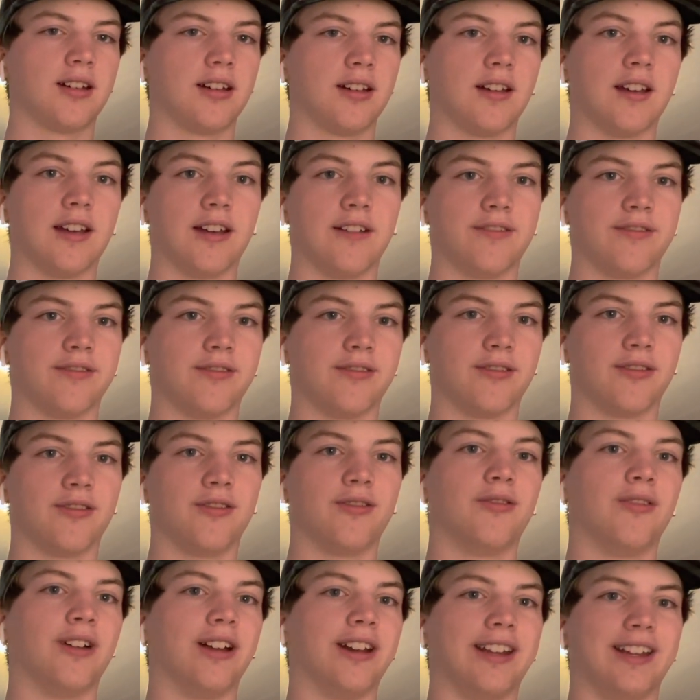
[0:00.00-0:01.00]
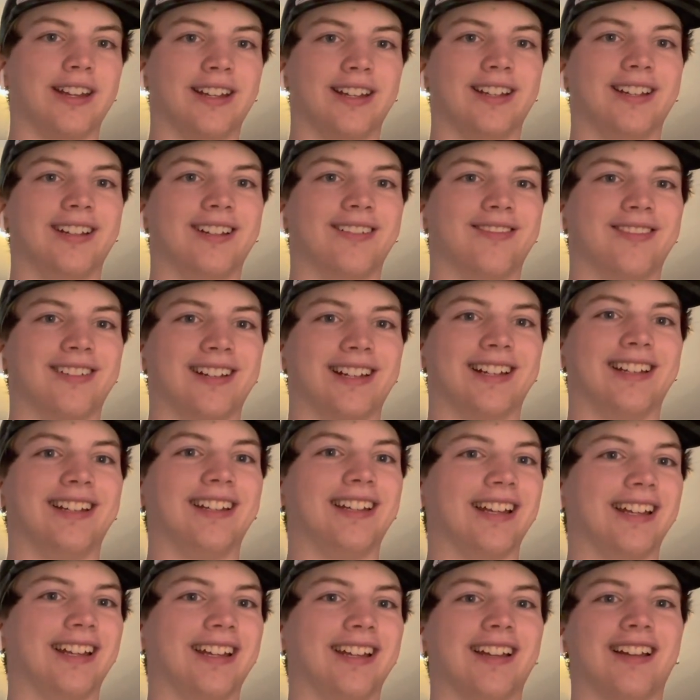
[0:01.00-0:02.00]
If when I
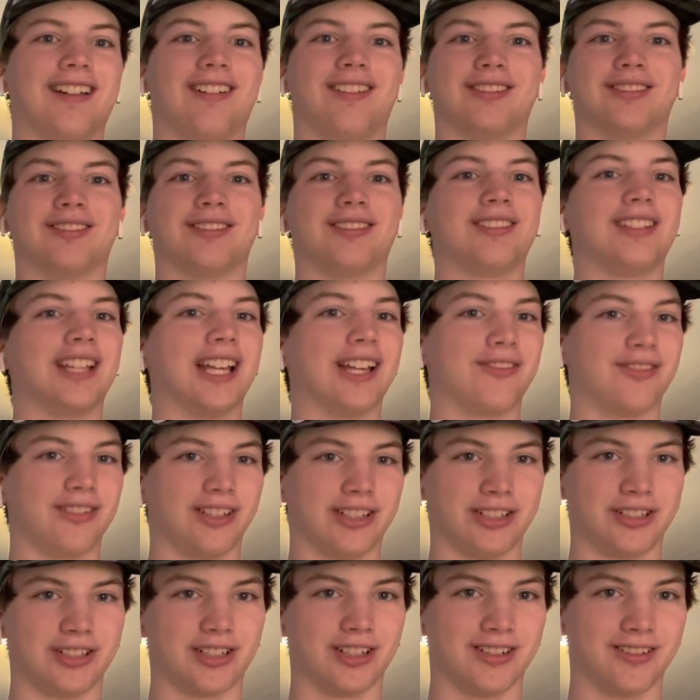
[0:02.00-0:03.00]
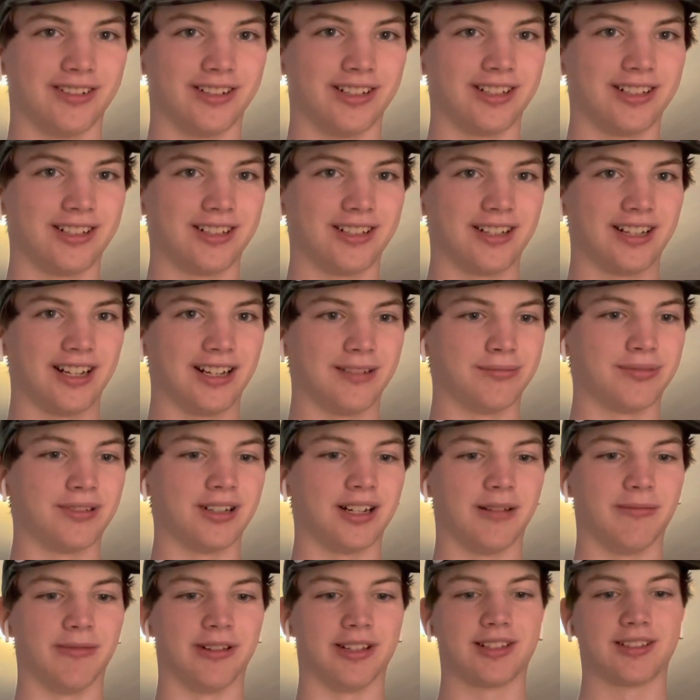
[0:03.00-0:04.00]
get it, I'll definitely show it. I
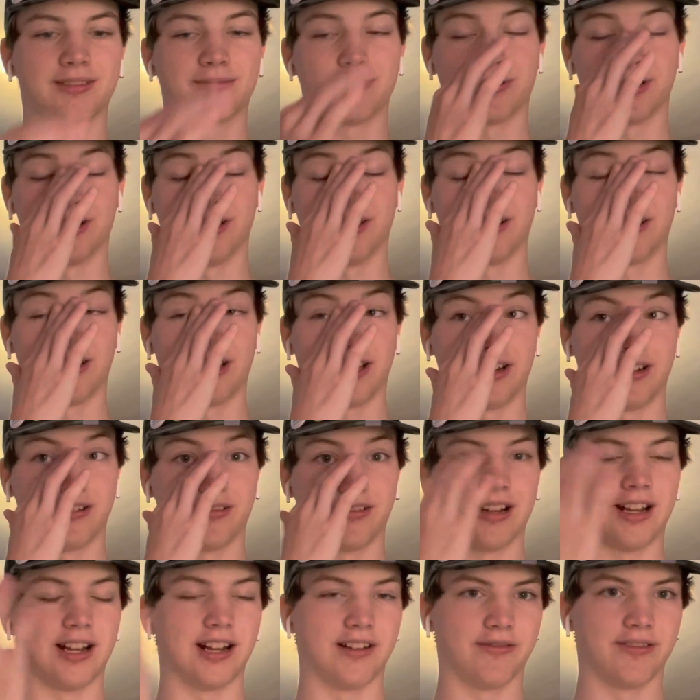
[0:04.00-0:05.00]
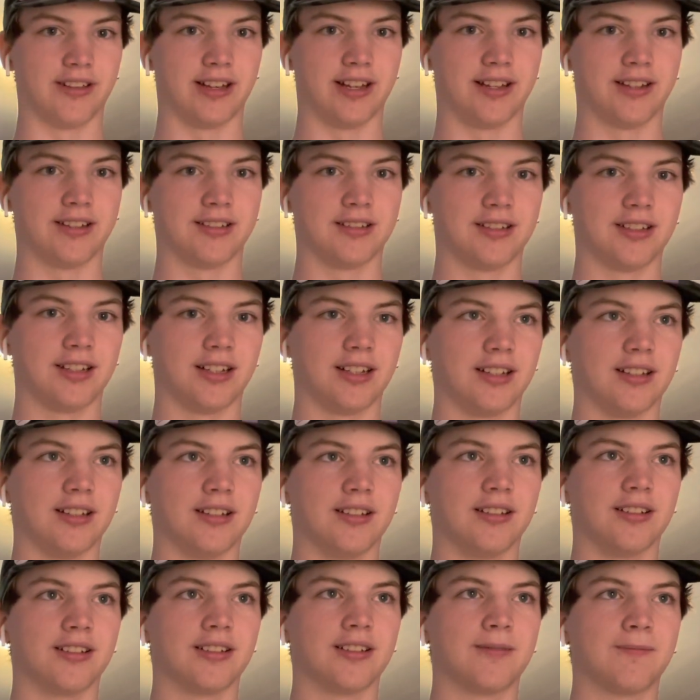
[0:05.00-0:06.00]
promise, but I don't have that,
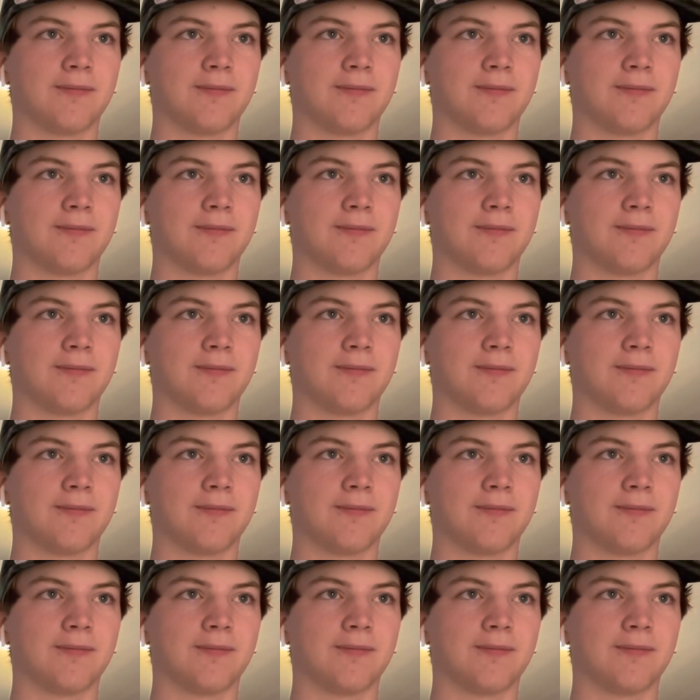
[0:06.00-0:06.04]
and